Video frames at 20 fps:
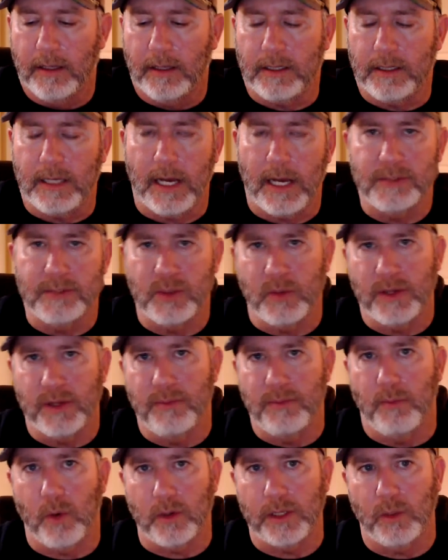comes
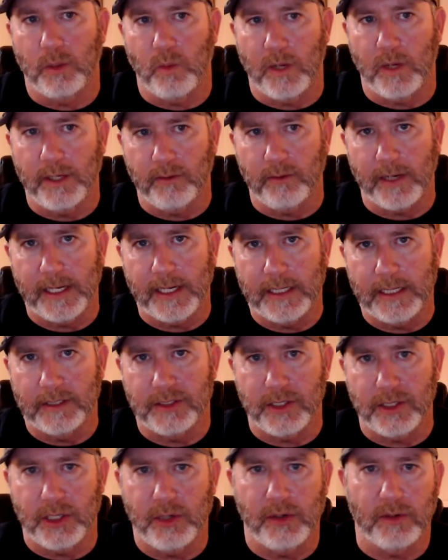with more than one reed.
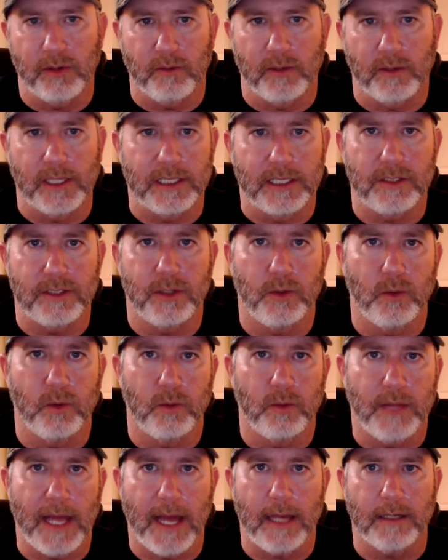So you can really
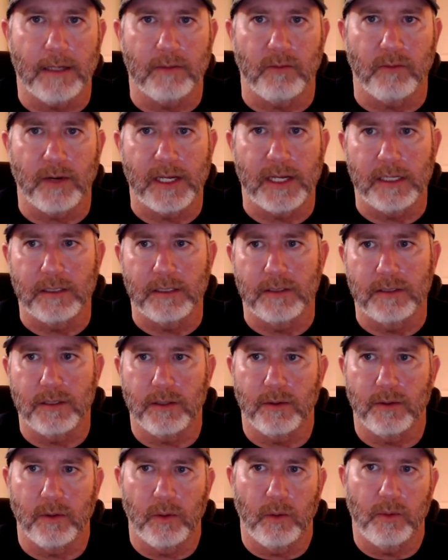tune that reed
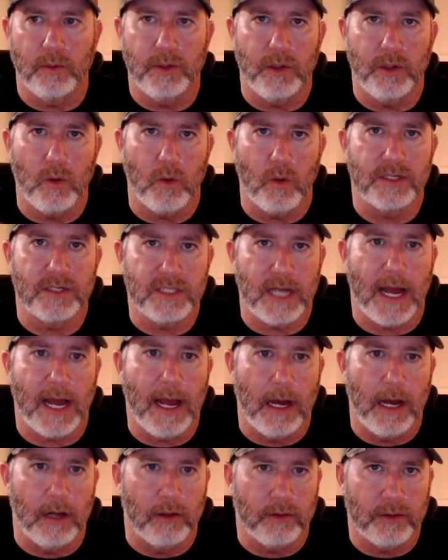to your
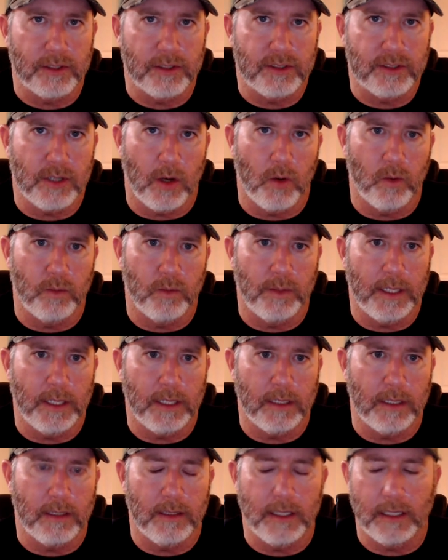style or the tone
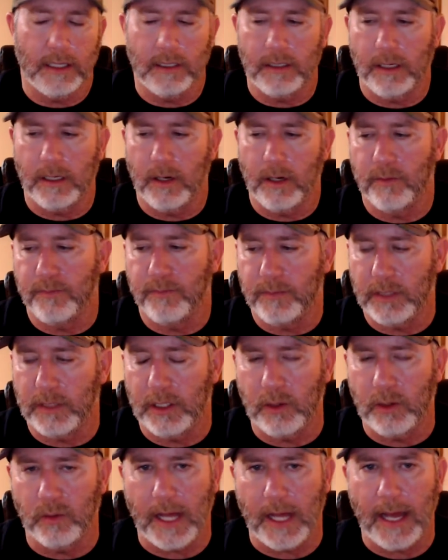that
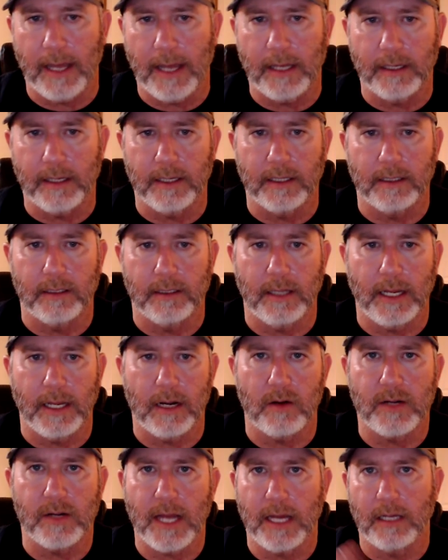you like. And
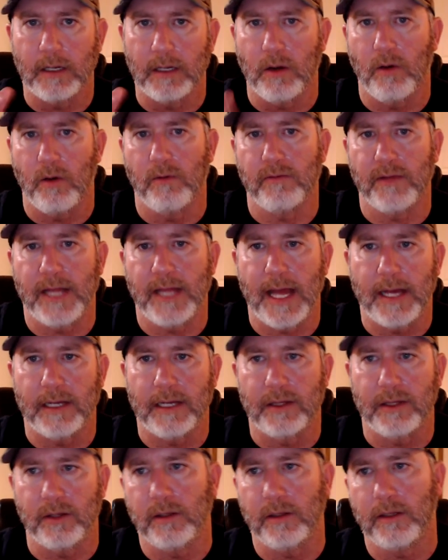I'll kind of go over that
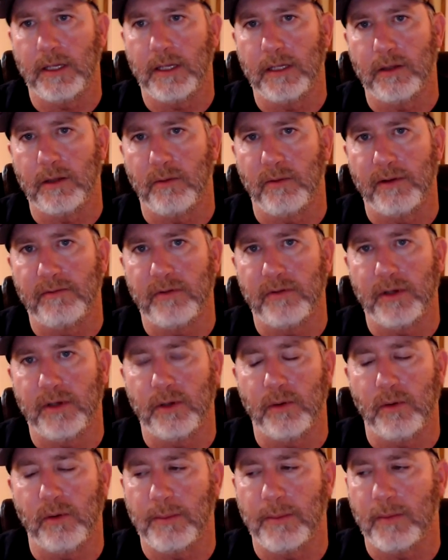in the
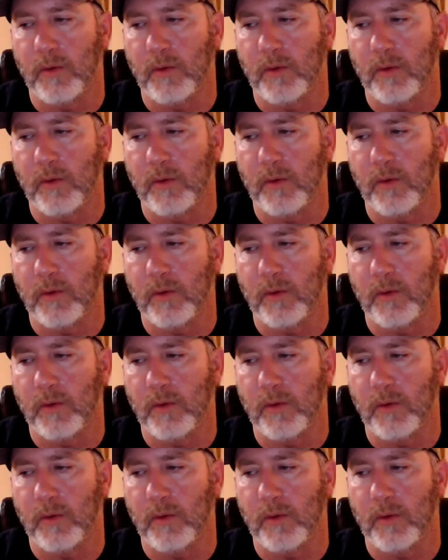review. I'm